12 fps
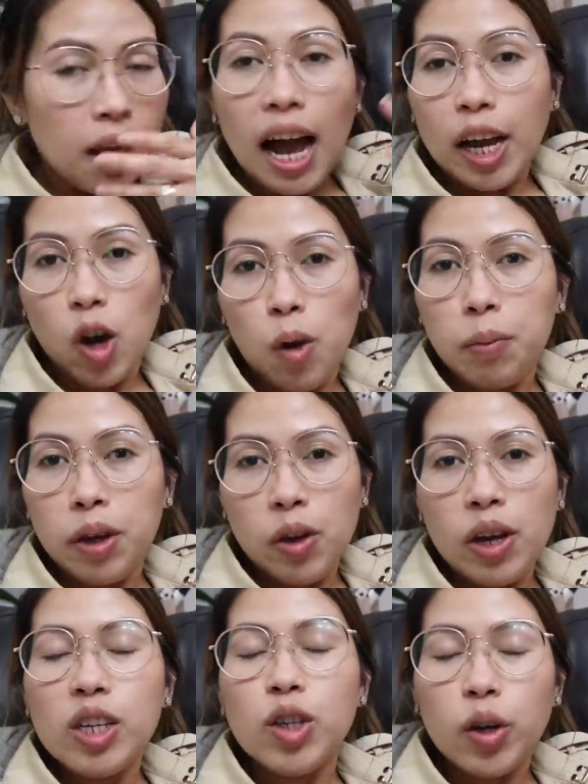I hope that
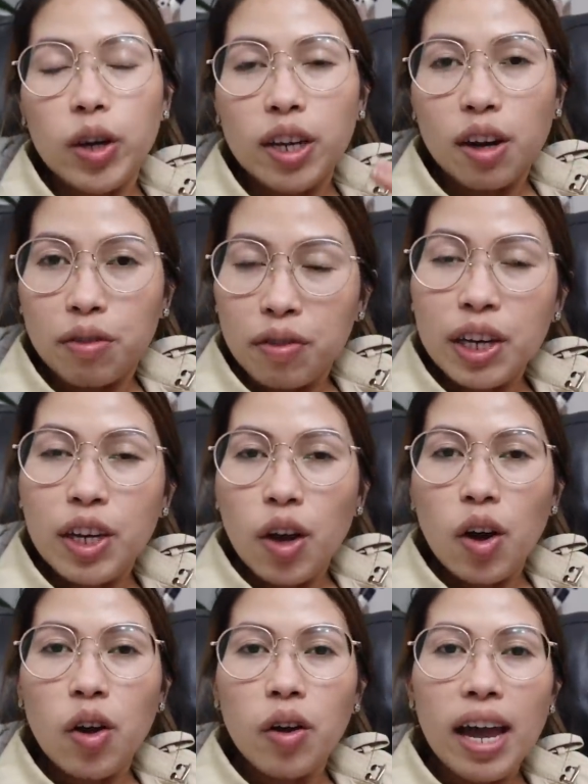you enjoyed our video.
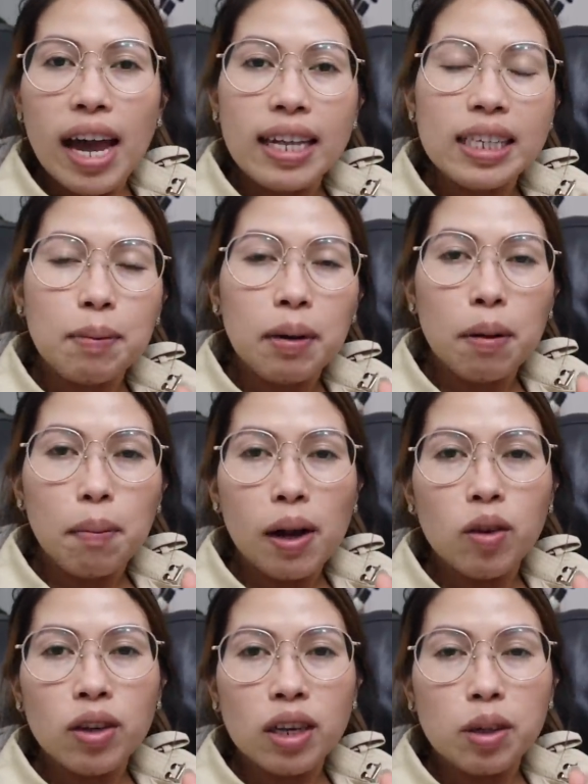And sa mga
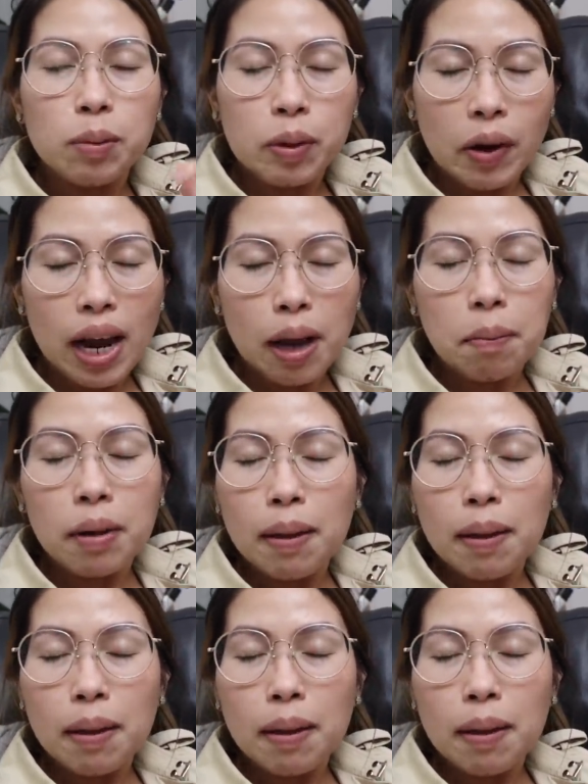bagong nag-subscribe,